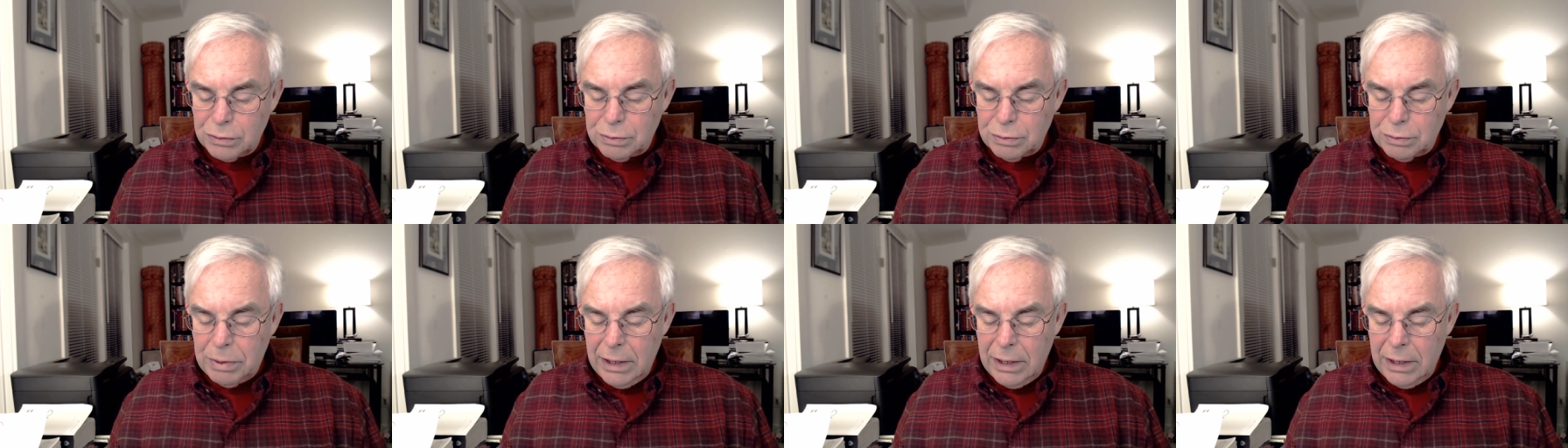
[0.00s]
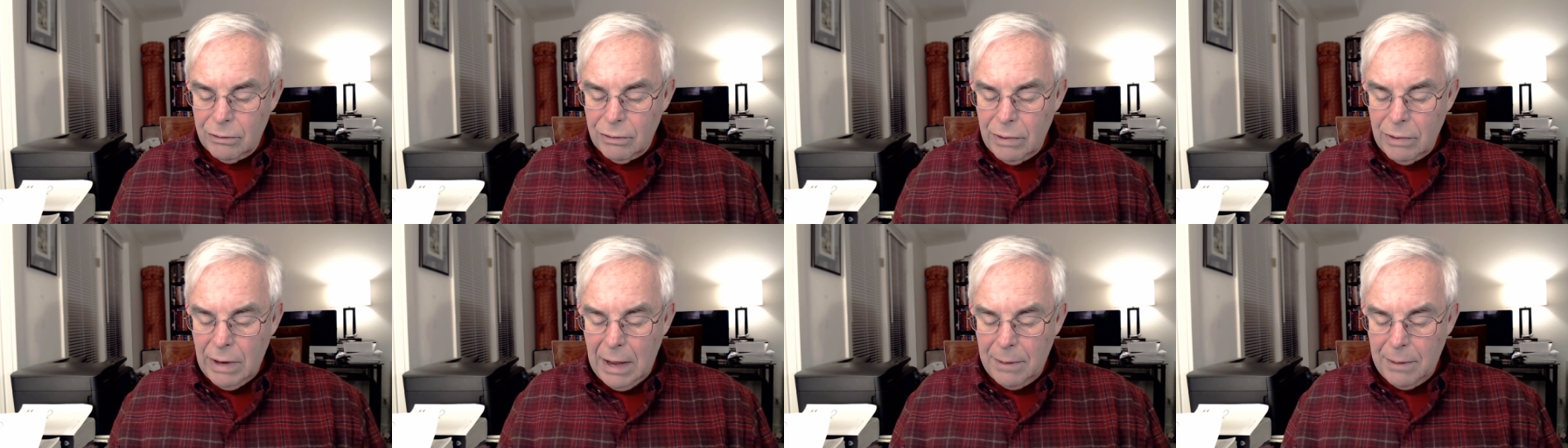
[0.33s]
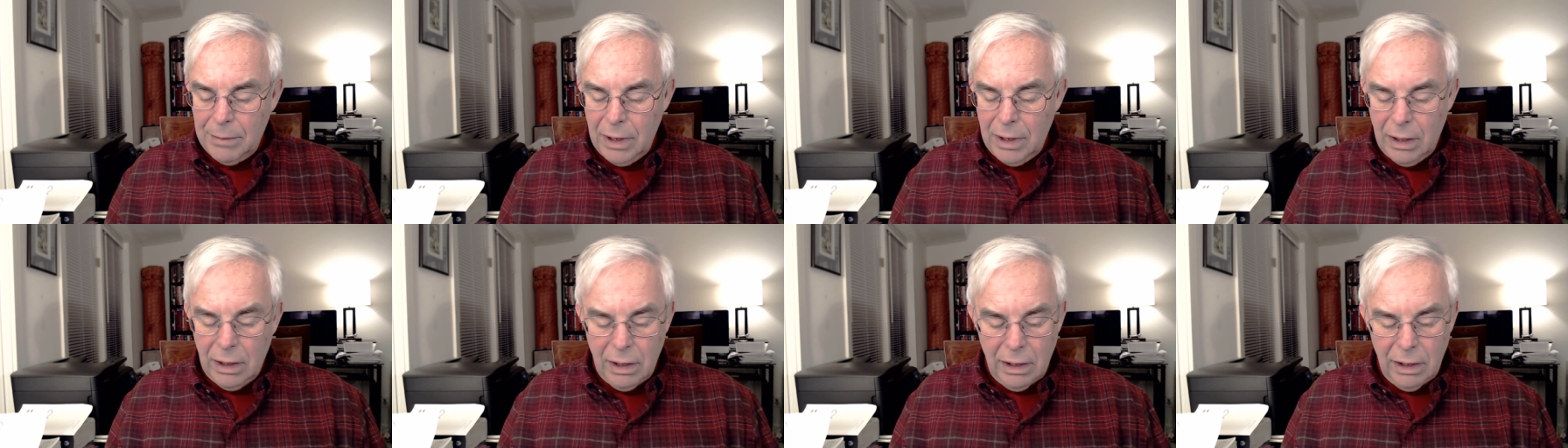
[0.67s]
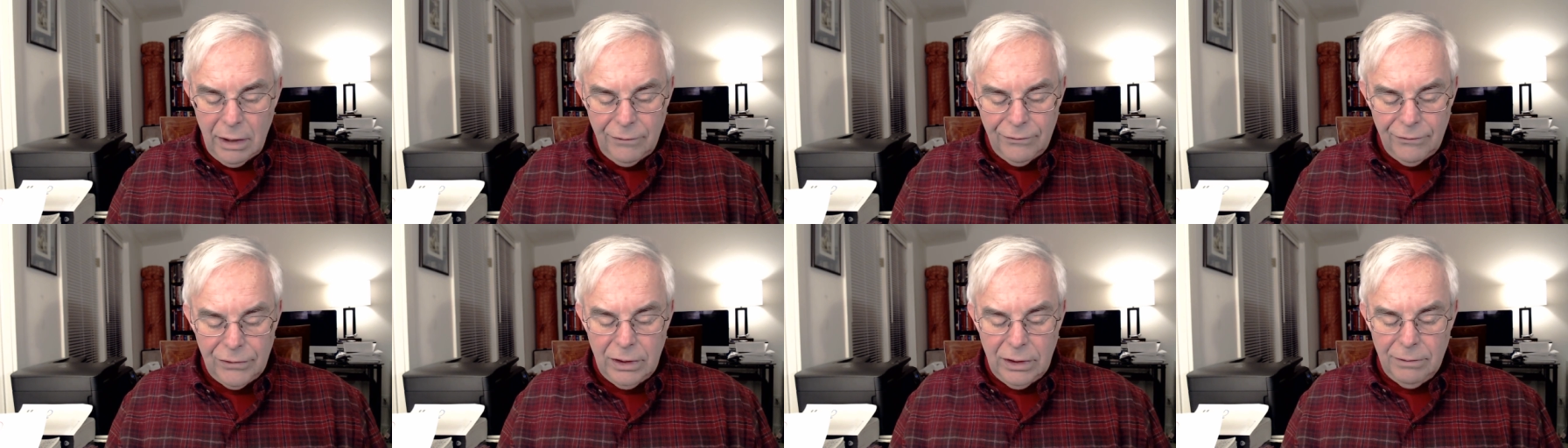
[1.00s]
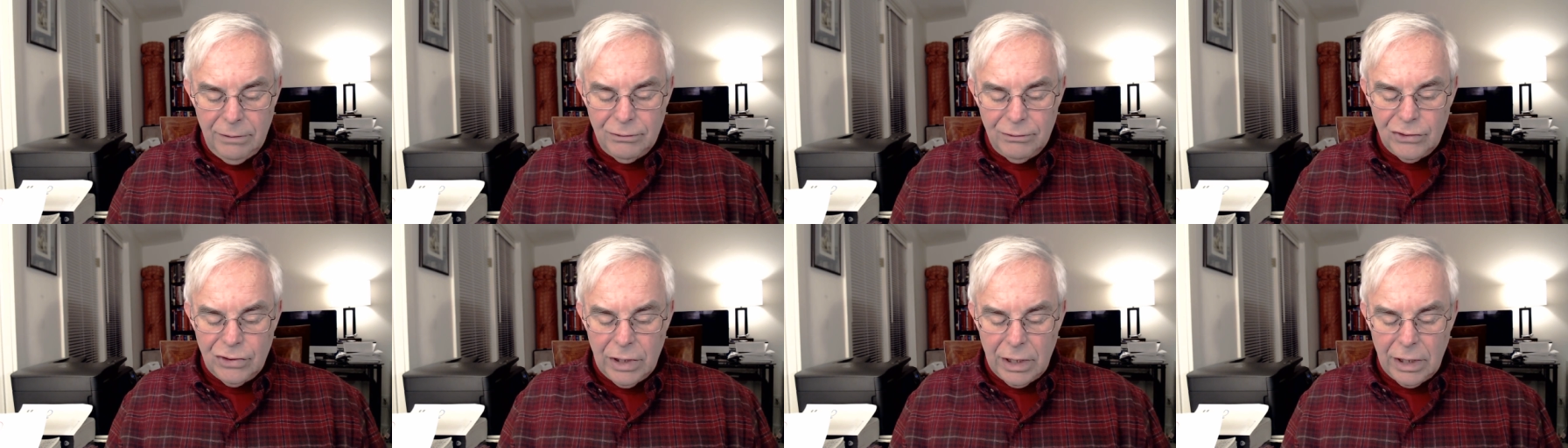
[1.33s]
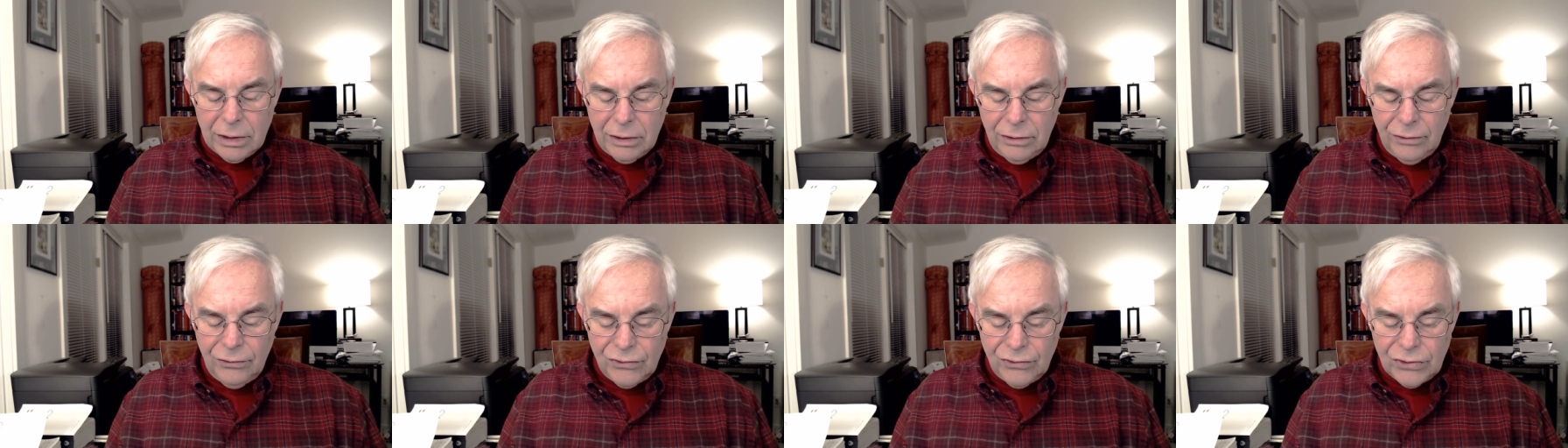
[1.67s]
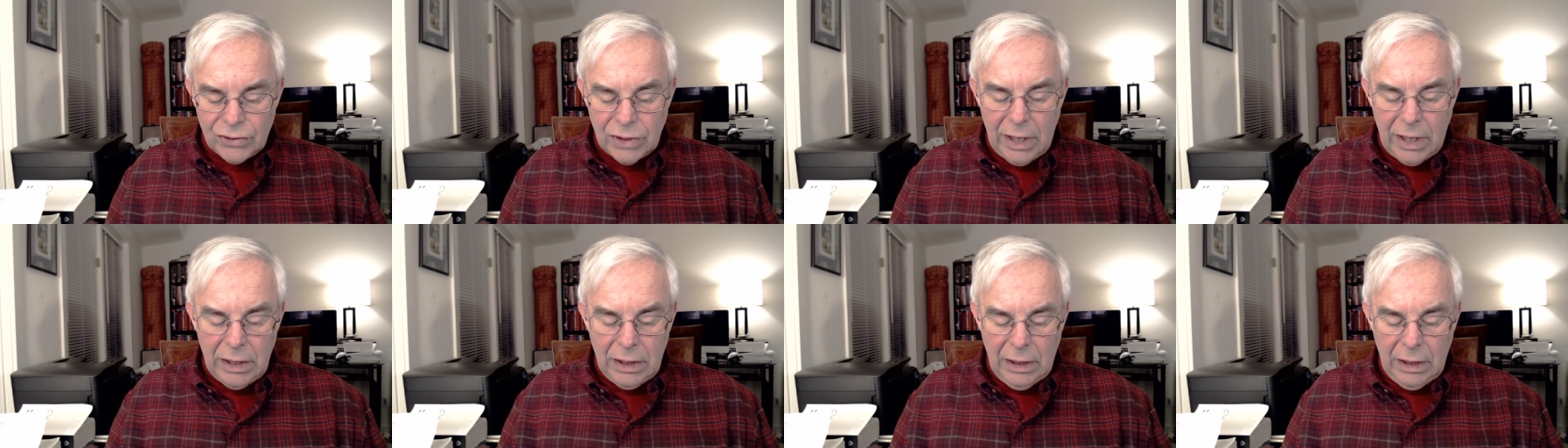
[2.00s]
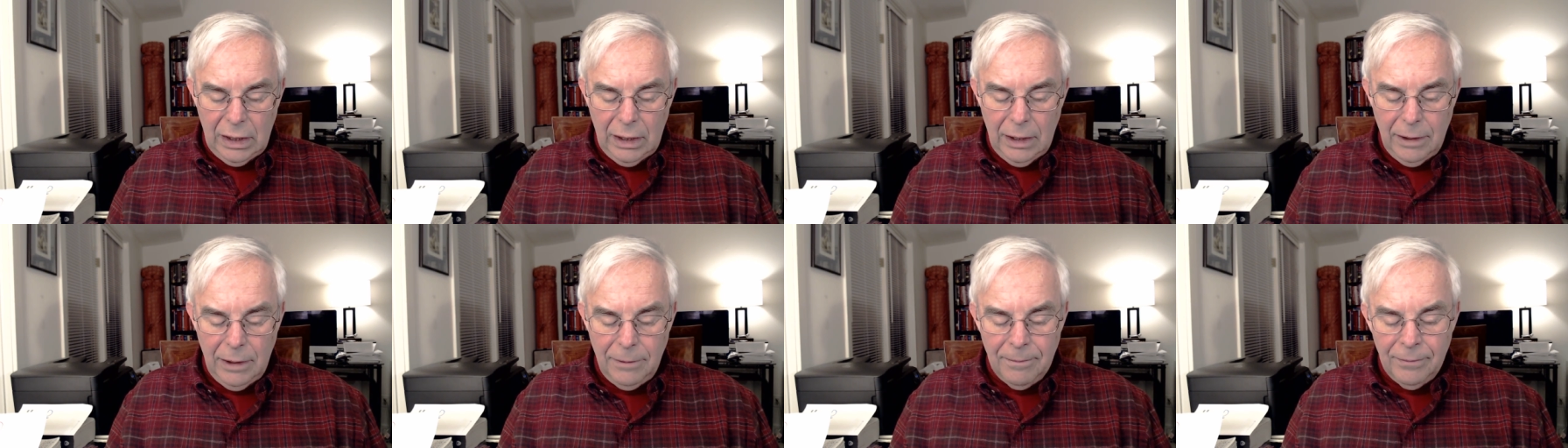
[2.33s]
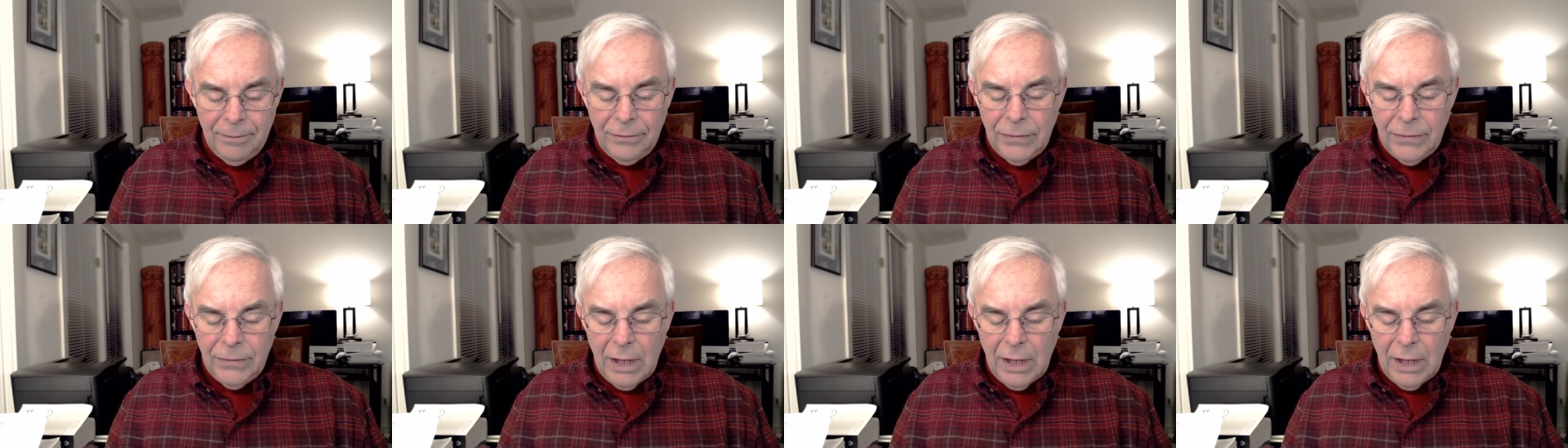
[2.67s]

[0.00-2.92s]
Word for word: panorama of the objective psyche